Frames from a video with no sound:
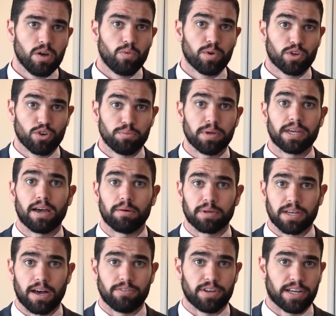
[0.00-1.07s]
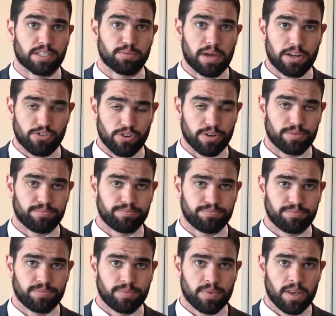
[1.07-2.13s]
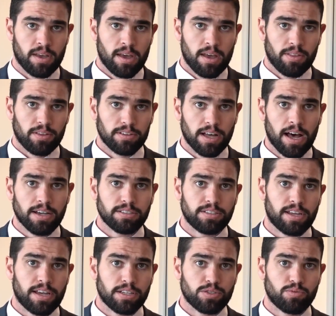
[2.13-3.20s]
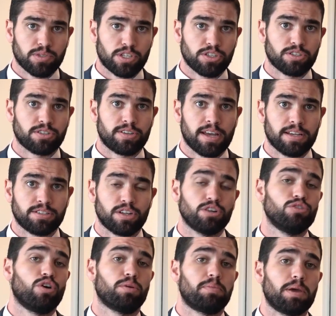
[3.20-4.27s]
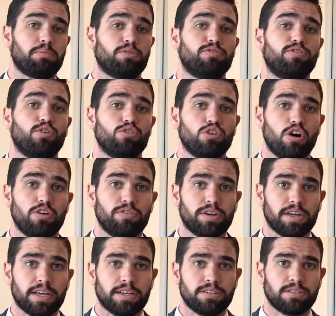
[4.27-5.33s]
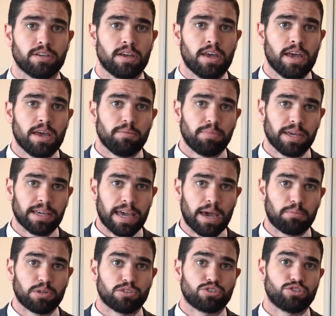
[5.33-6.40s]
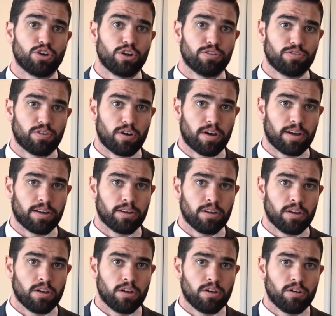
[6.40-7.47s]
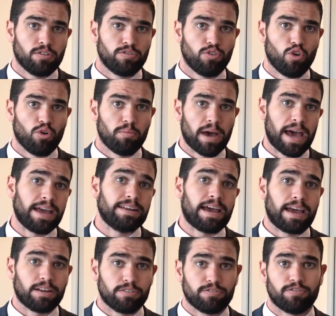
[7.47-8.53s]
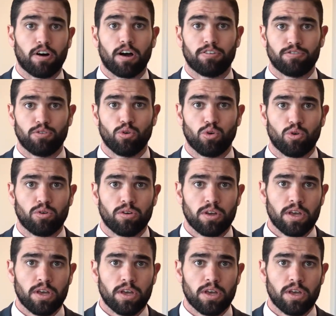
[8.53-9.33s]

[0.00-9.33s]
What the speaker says: we could become a covered expatriate. The last test, which is a test that a lot of people fall over, is being able to certify Form 8854,